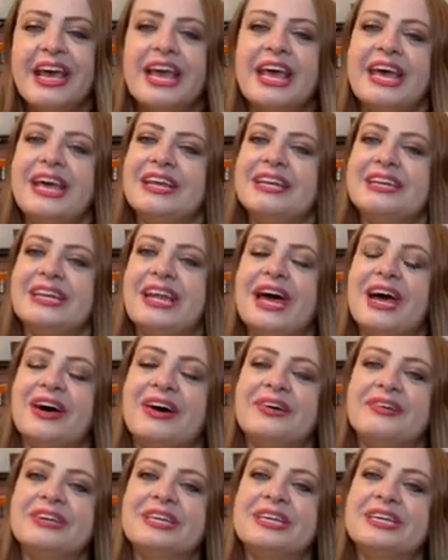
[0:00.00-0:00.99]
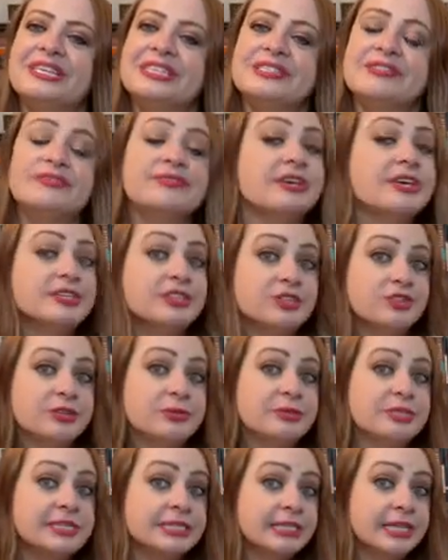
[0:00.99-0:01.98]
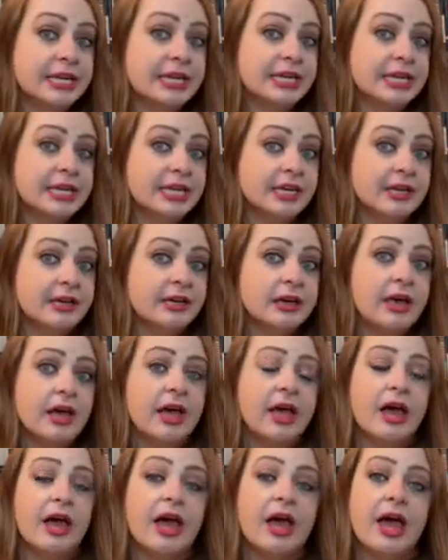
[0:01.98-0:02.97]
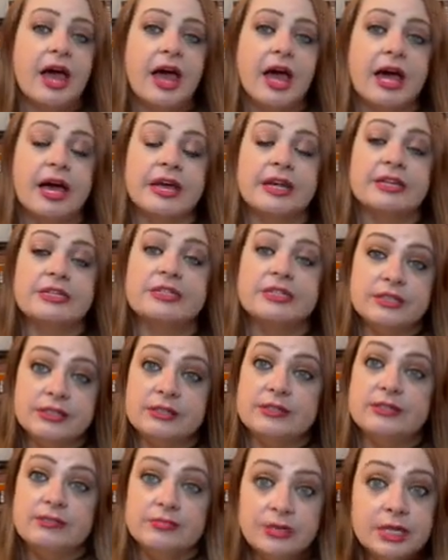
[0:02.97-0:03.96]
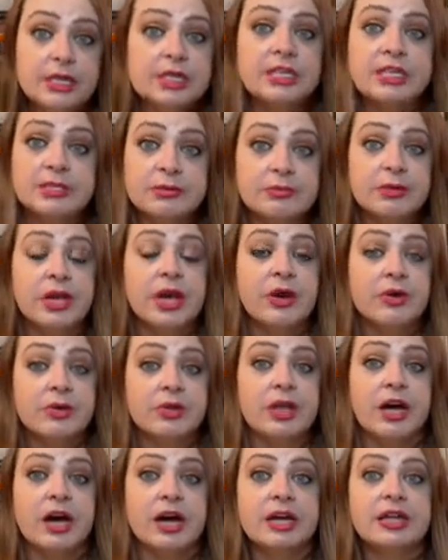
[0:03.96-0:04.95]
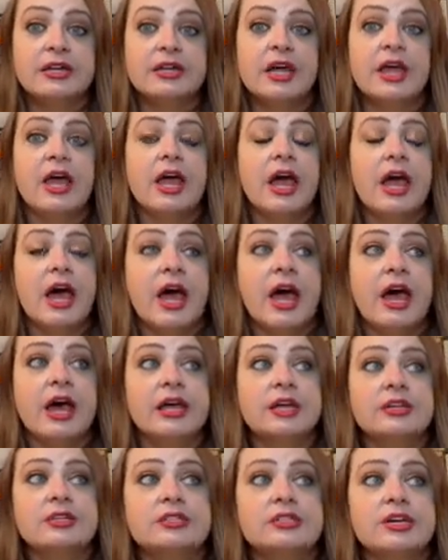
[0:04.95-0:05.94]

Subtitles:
now he's extremely skinny and he does meow a lot, and